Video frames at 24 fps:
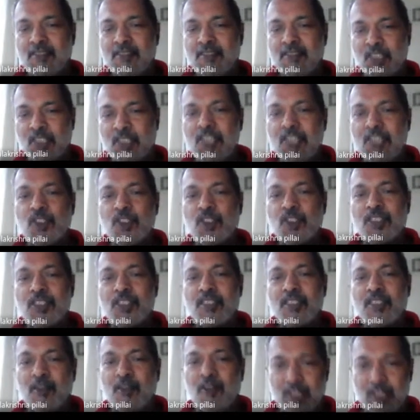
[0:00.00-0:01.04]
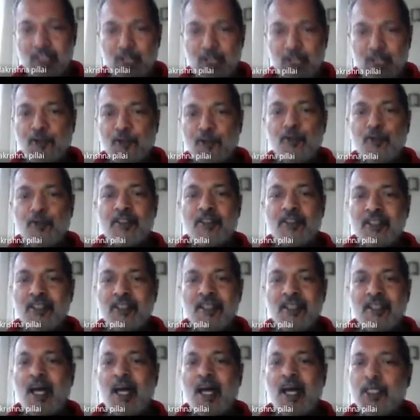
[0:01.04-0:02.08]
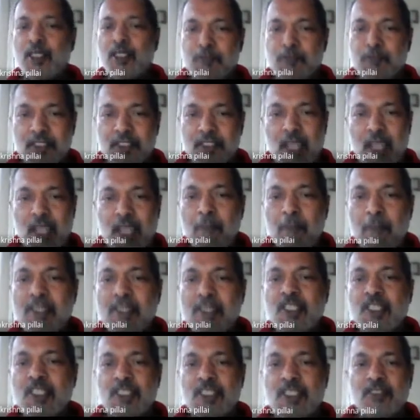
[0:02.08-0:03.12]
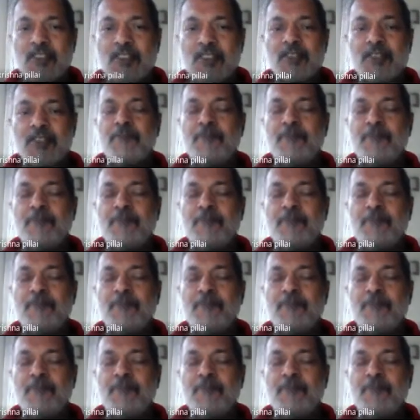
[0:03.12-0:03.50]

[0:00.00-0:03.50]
changed or controlled as per the application.